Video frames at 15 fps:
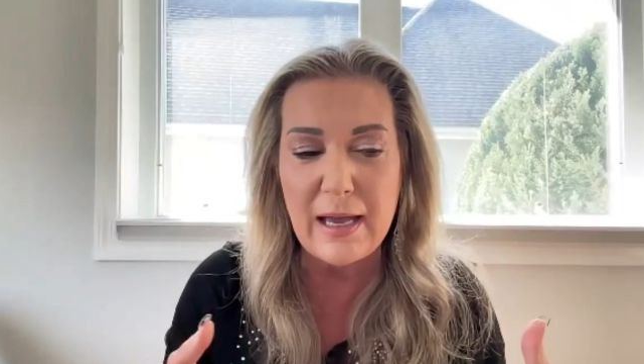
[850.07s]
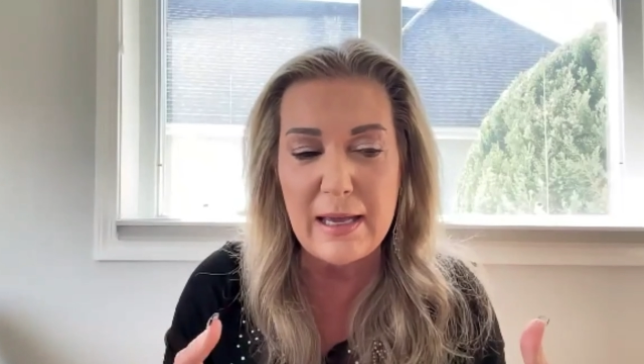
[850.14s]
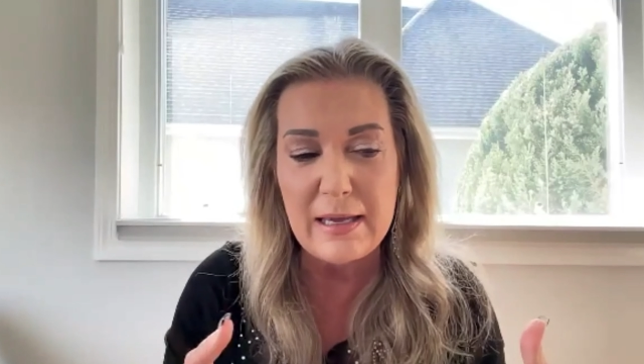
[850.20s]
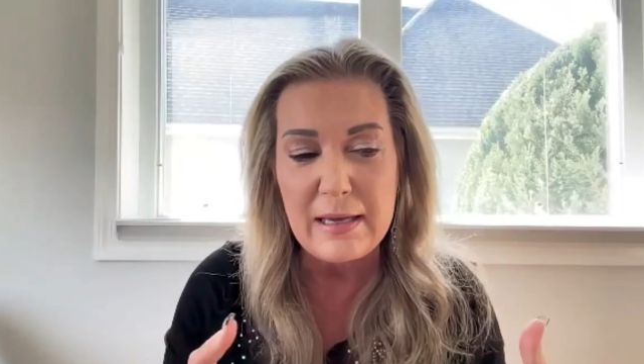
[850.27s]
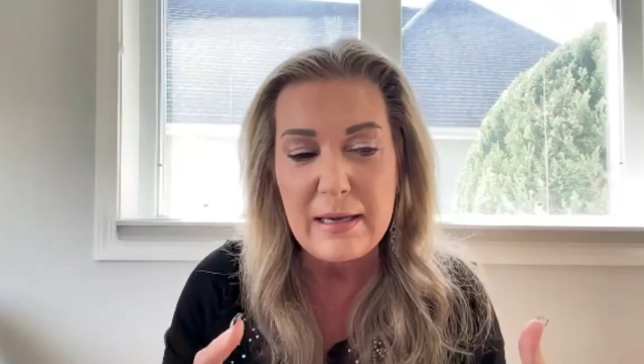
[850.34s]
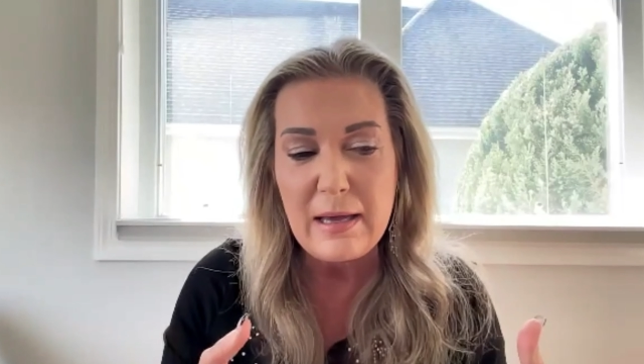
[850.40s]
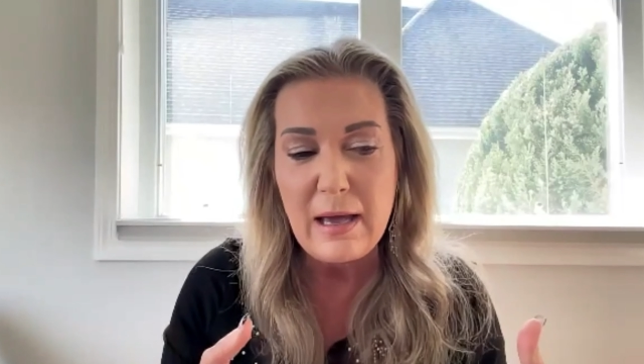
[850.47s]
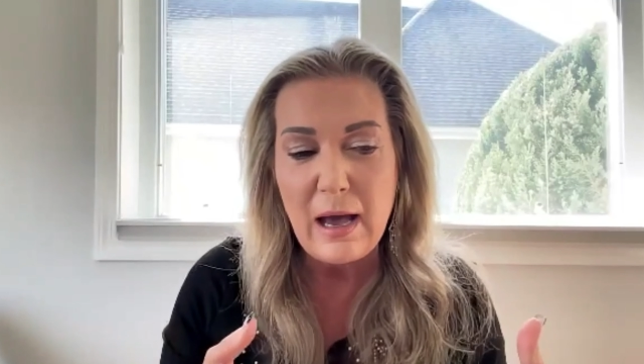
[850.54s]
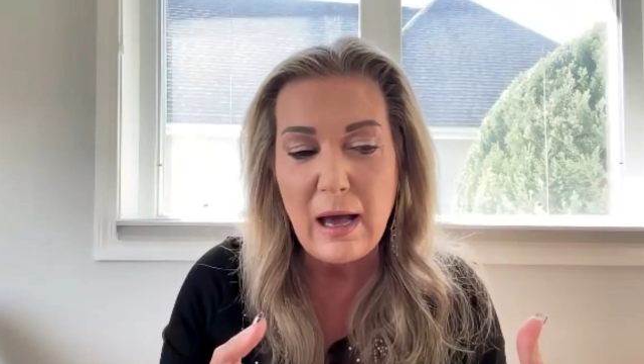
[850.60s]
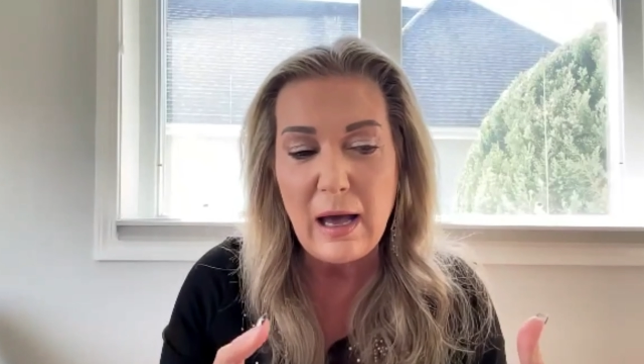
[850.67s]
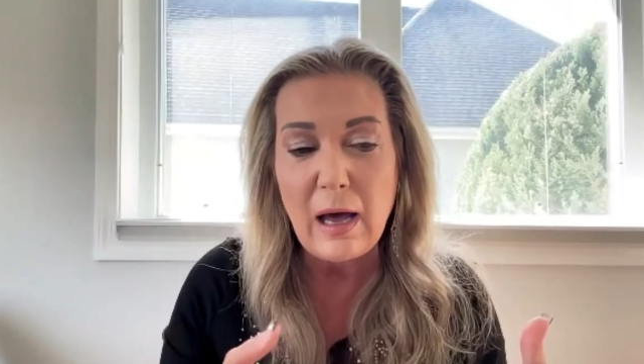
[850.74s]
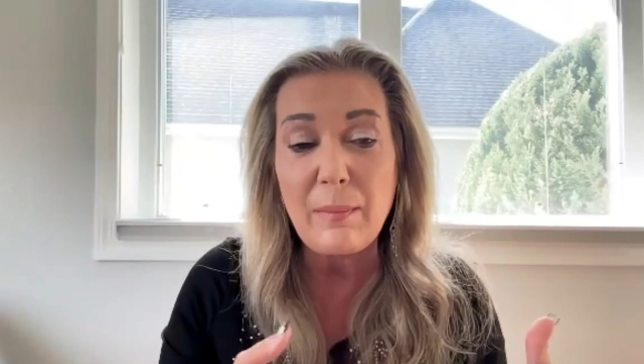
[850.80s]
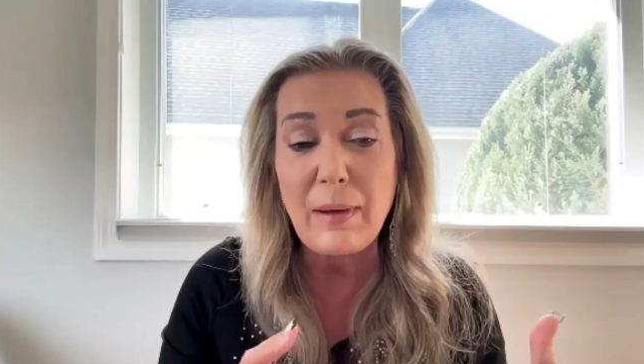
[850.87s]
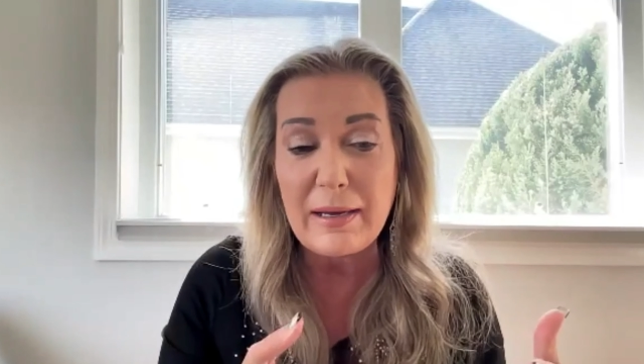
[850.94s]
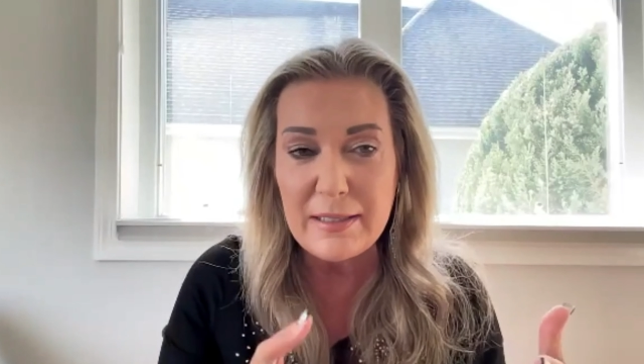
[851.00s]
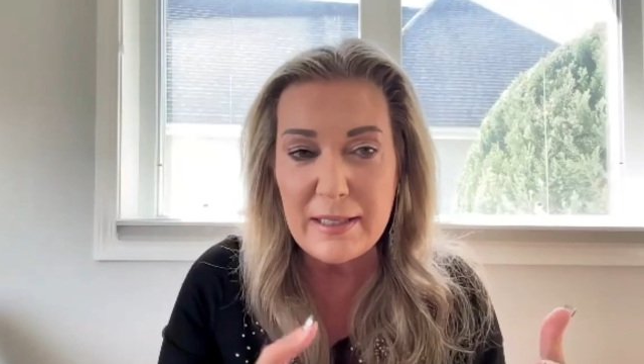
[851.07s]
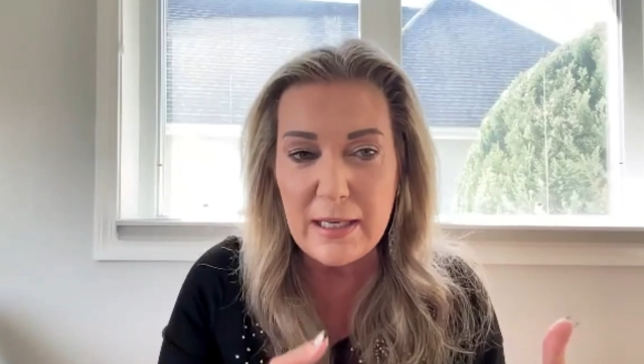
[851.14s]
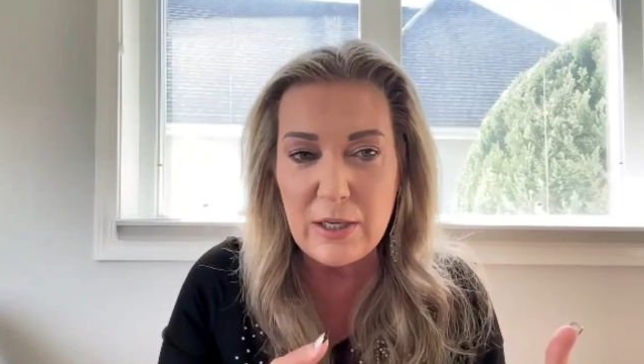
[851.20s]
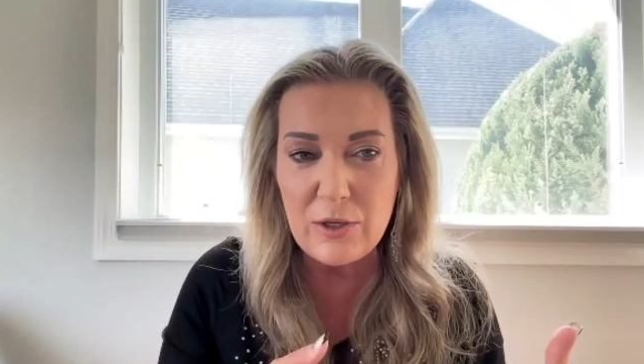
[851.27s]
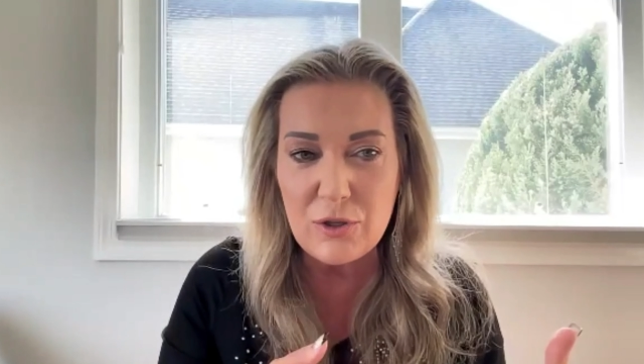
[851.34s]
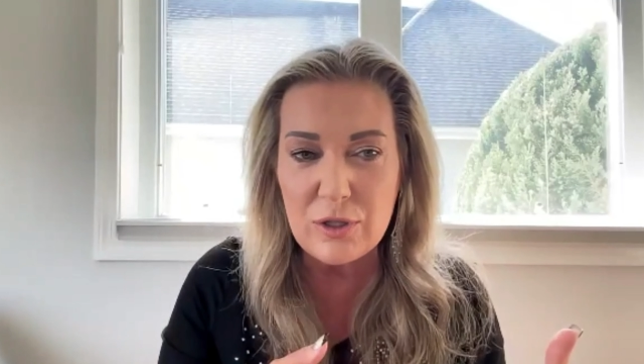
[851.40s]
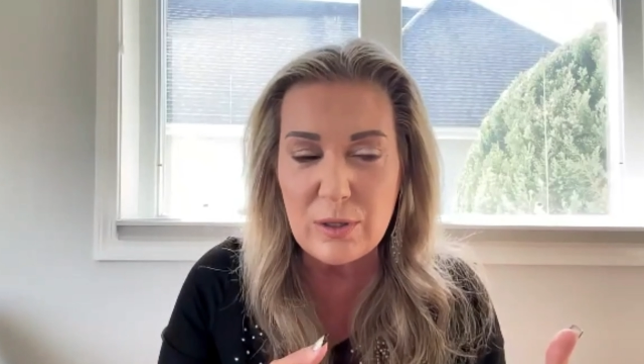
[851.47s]
I
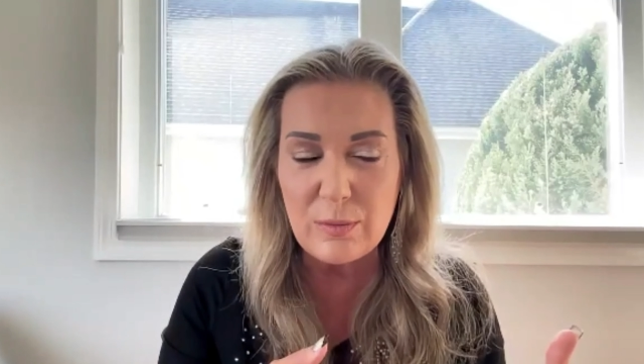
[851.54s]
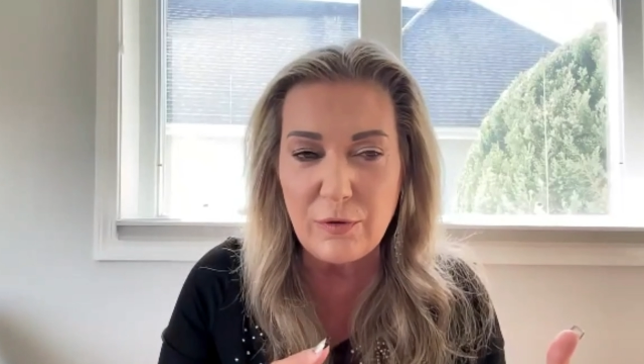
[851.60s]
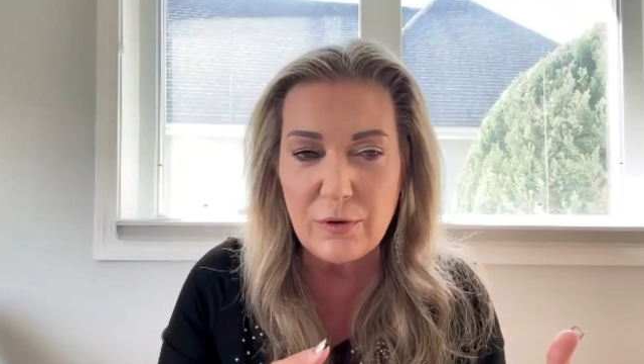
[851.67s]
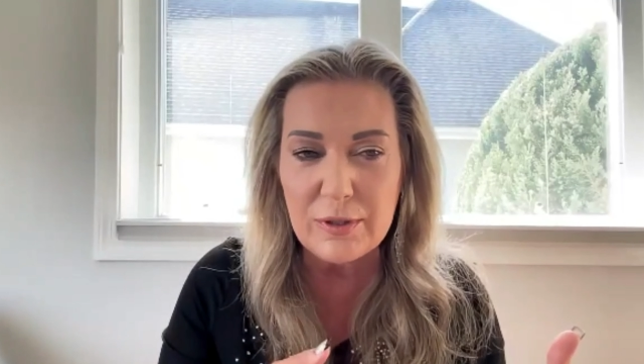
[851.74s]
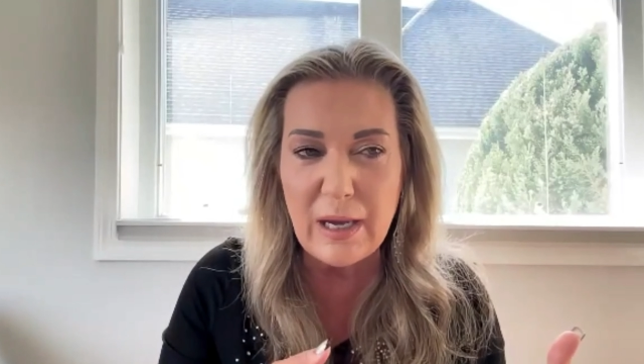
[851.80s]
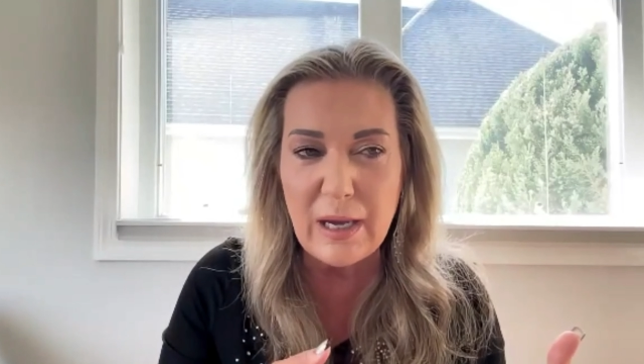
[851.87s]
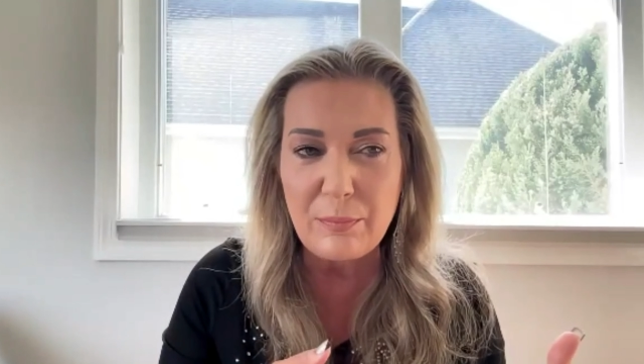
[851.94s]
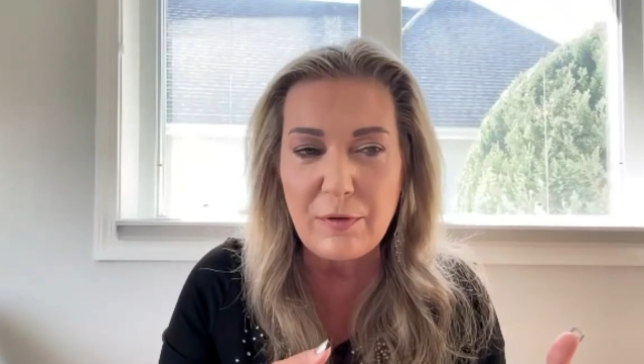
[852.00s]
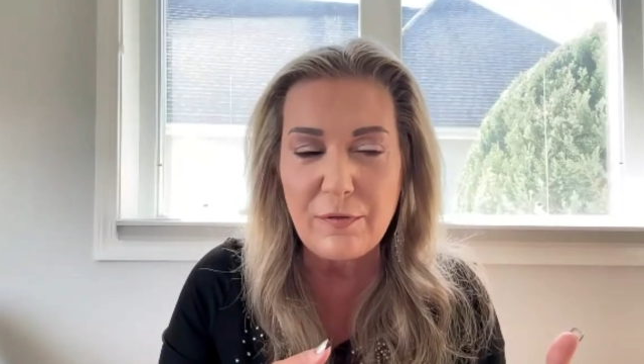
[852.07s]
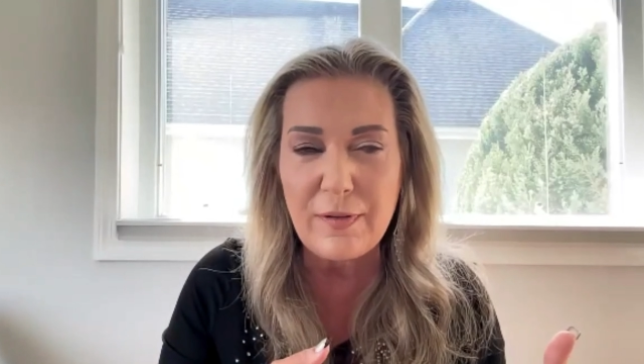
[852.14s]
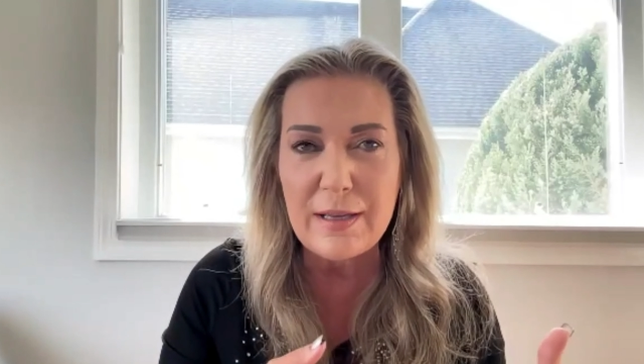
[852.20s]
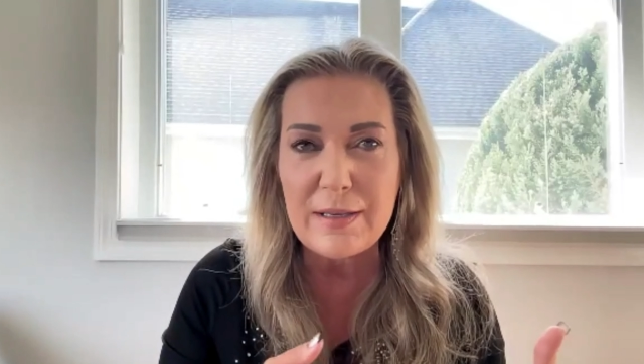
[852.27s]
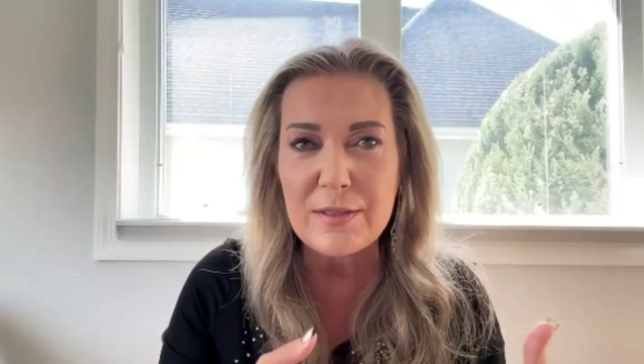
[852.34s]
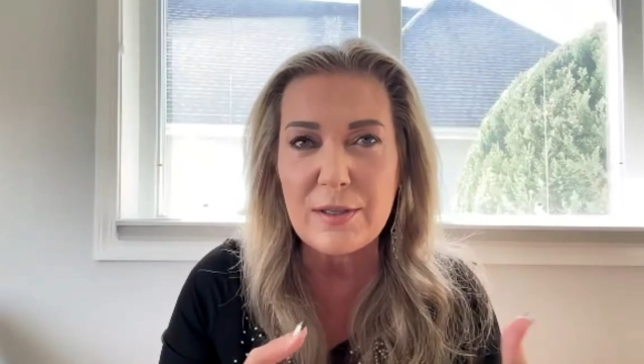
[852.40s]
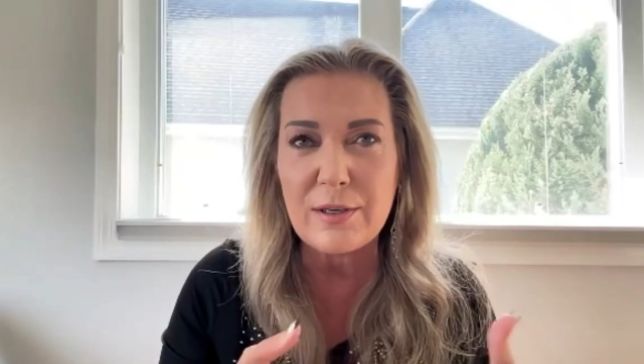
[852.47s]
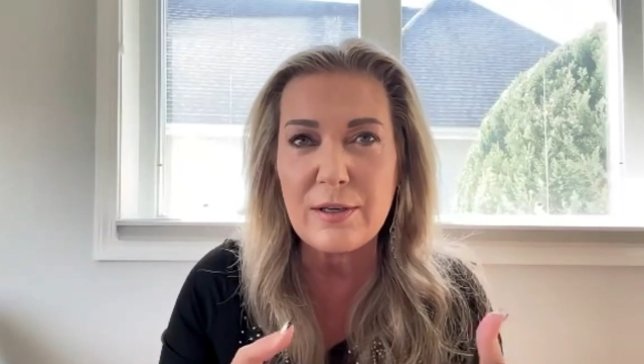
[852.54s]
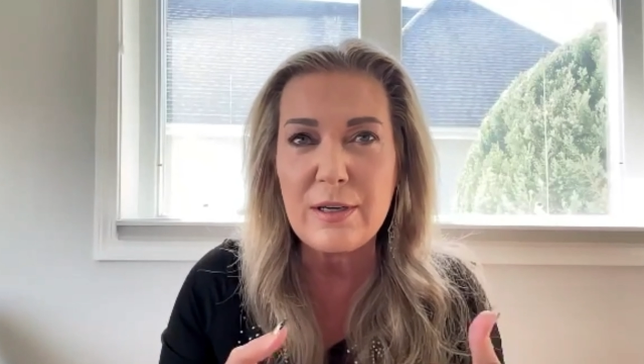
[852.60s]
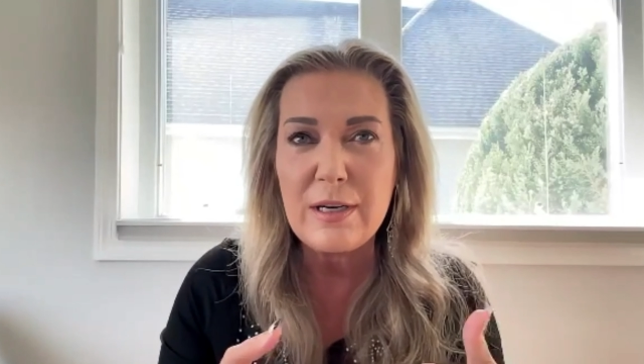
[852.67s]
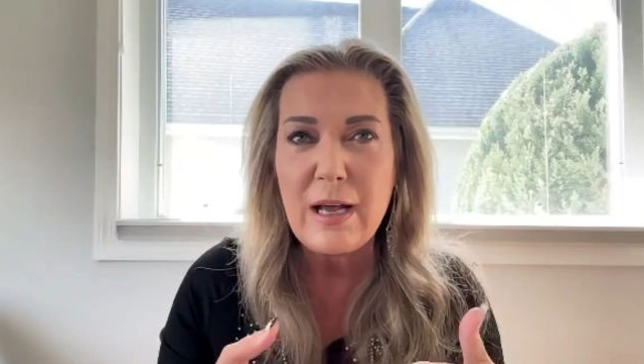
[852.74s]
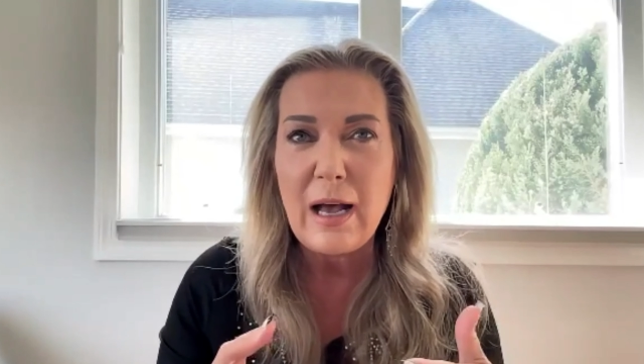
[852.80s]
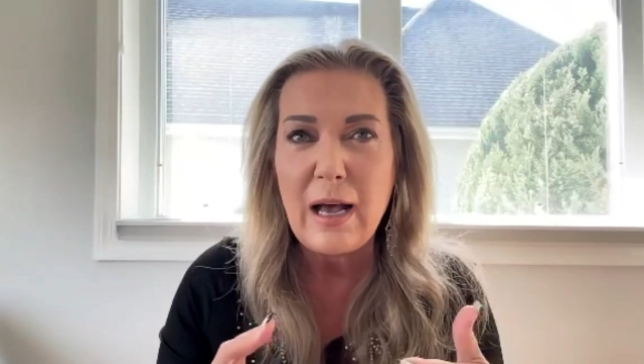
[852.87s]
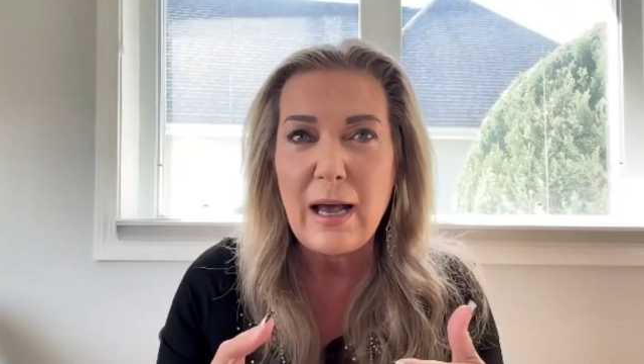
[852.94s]
teach, a full-time professor.